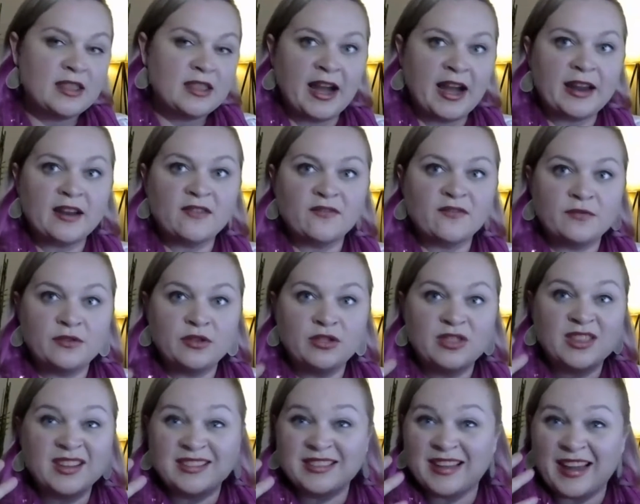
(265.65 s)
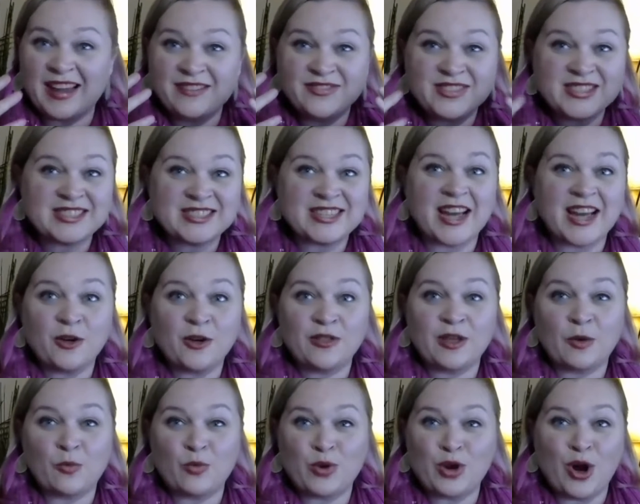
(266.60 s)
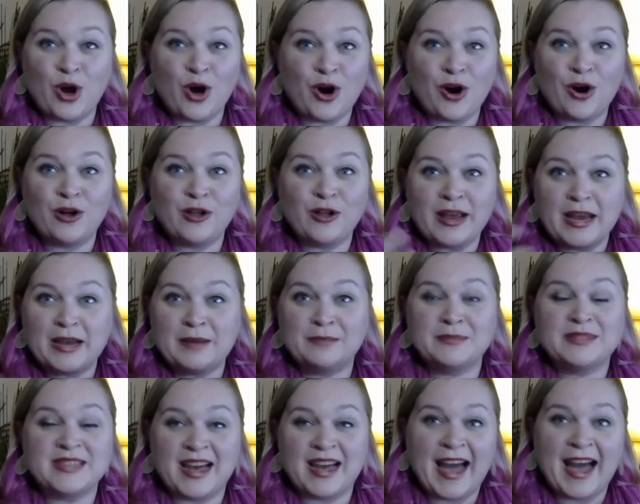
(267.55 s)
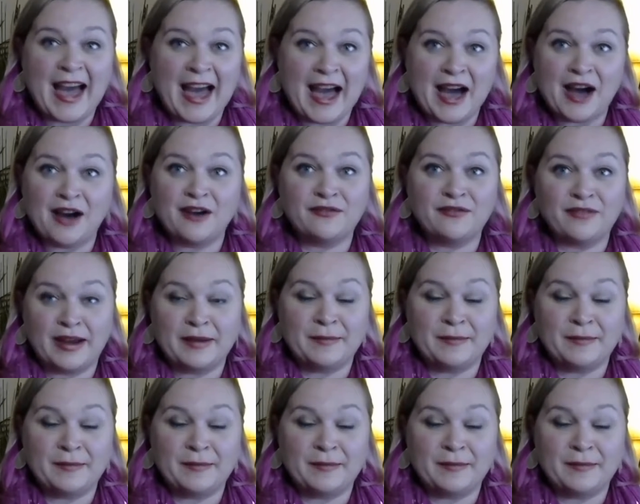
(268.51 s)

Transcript: the height of the lifestyle that we all aim to have.